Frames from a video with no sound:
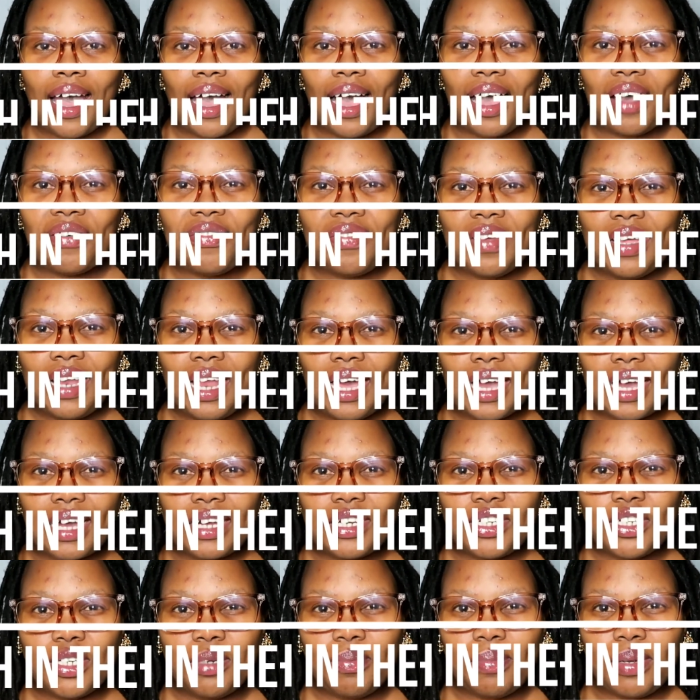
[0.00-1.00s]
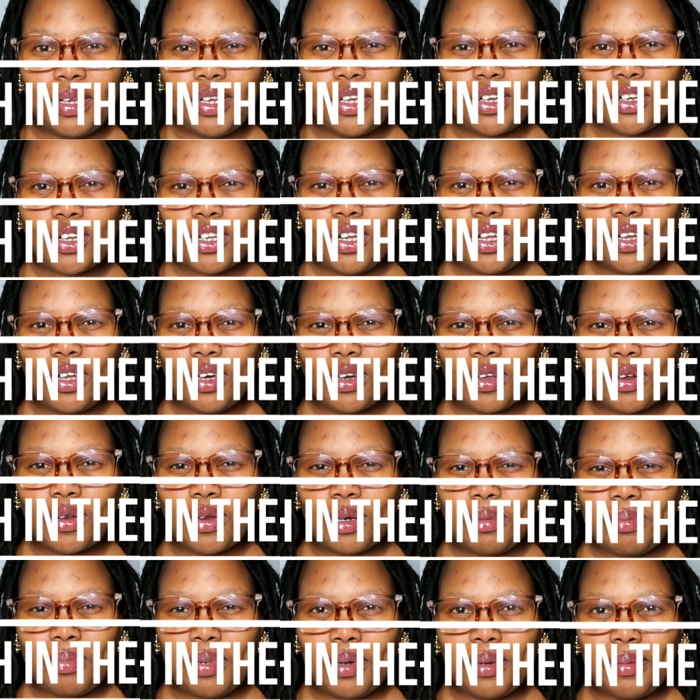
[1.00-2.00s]
I feel like I should be not
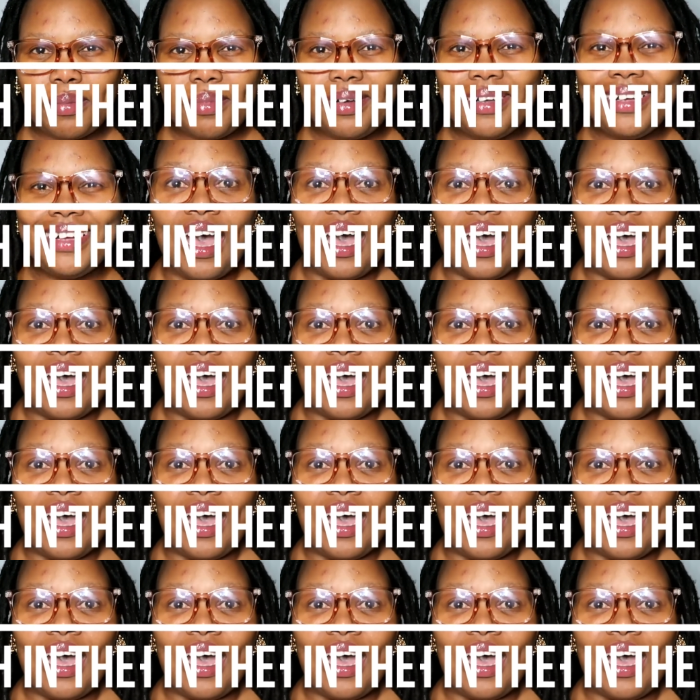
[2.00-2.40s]
bomb.